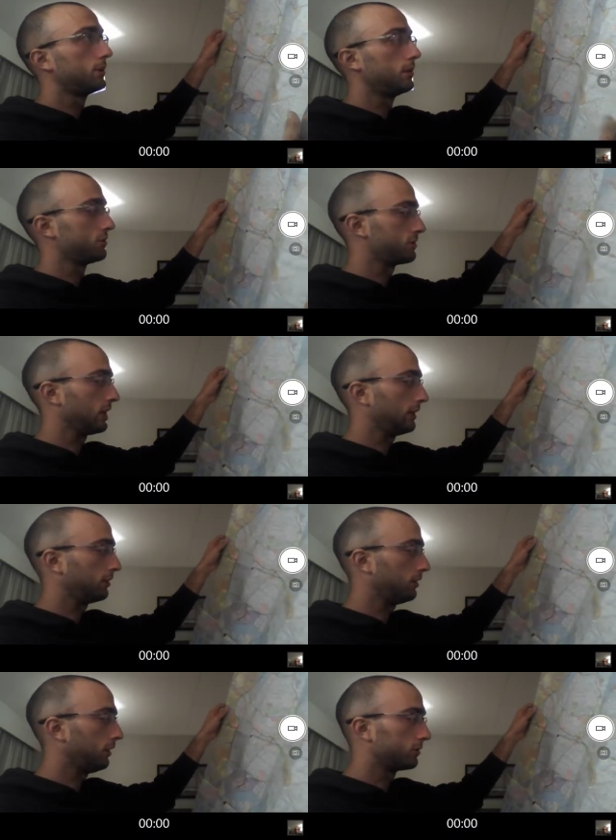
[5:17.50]
it's just not even
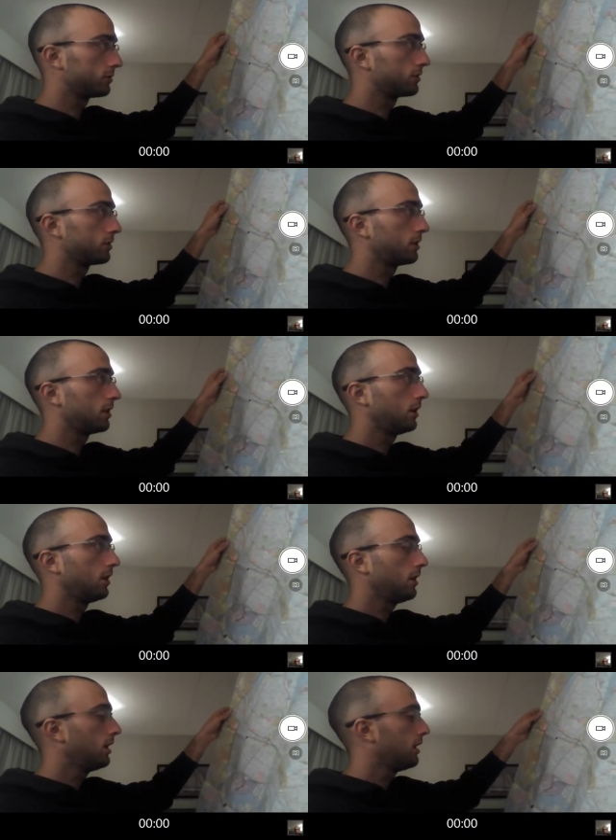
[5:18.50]
close.
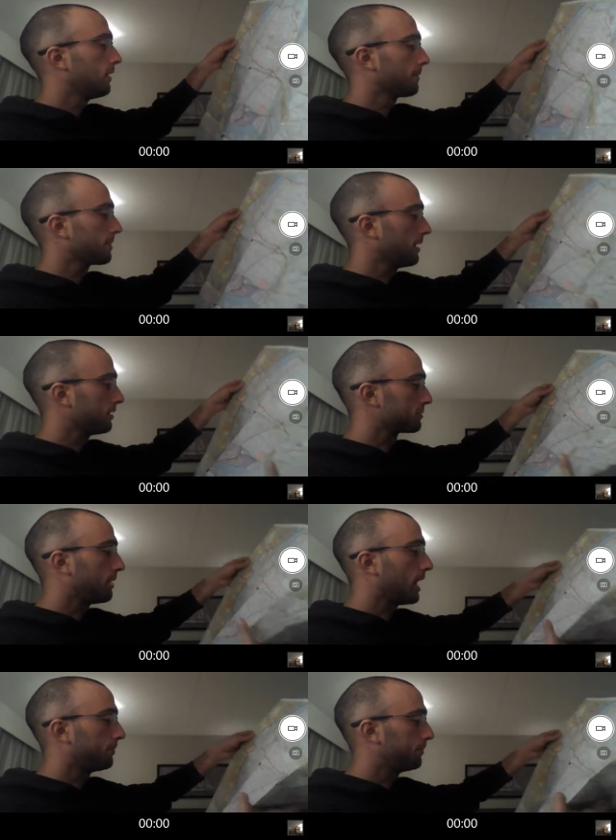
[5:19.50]
And this
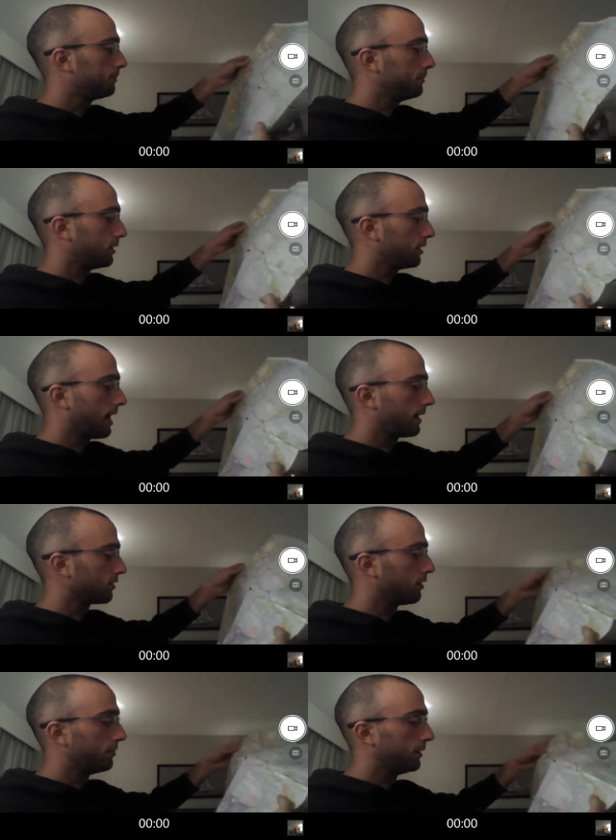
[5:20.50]
map, you know, has all
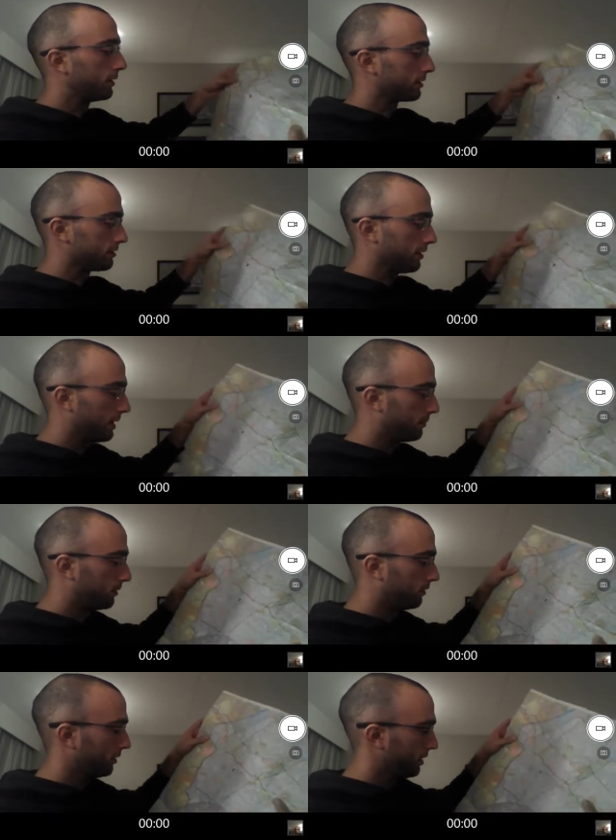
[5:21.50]
the buildings
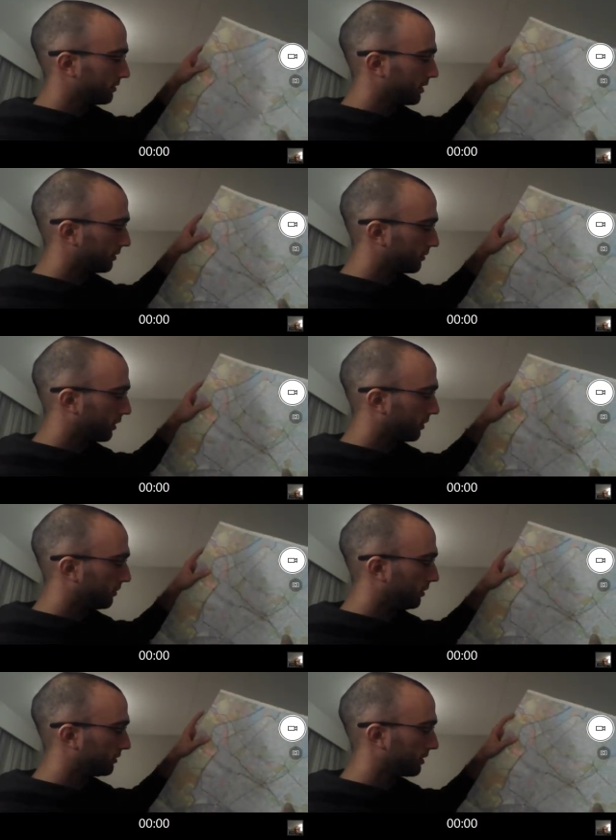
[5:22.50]
labeled, it's got the
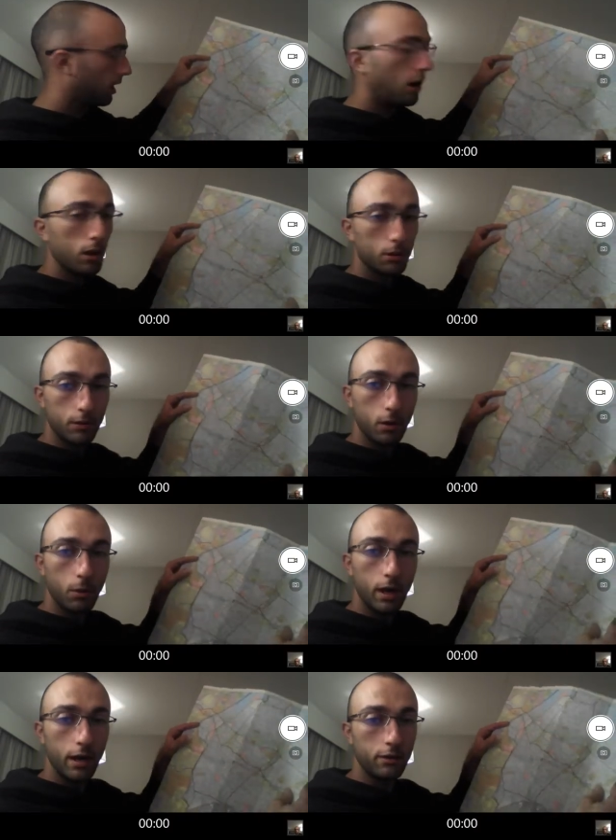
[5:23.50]
terminal, it's got all the
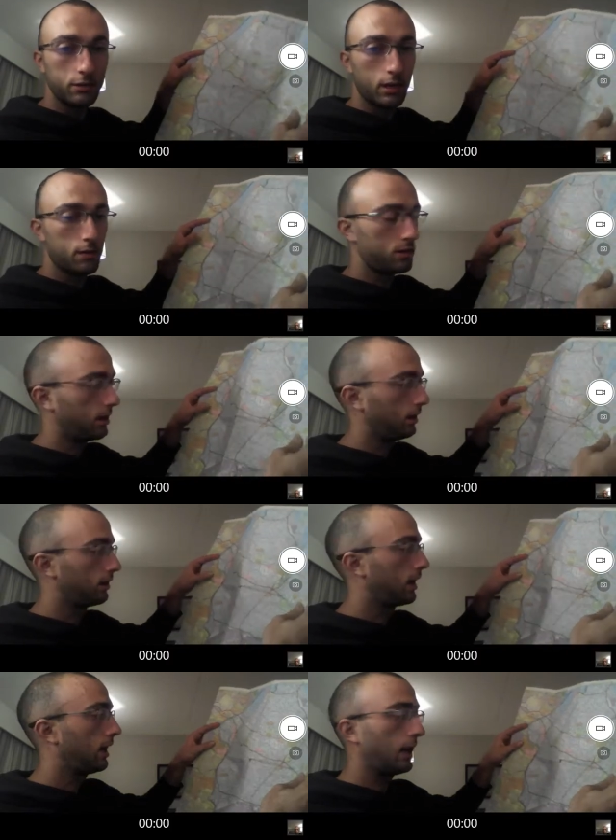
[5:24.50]
runways and everything, and
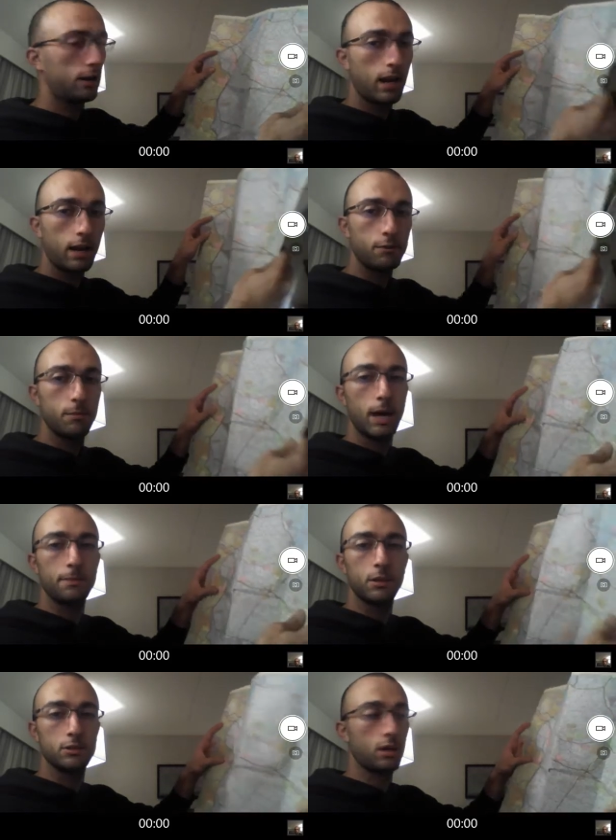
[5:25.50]
not, not every map
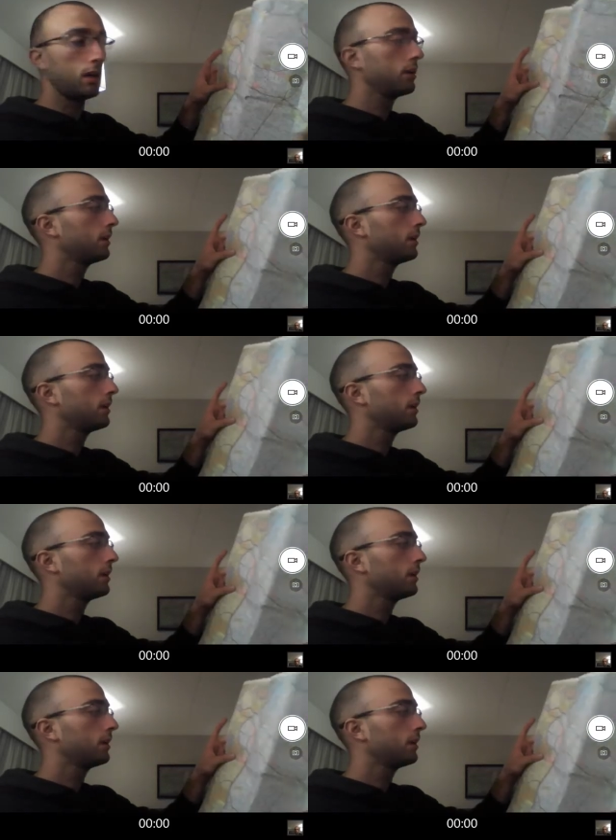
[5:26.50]
does that.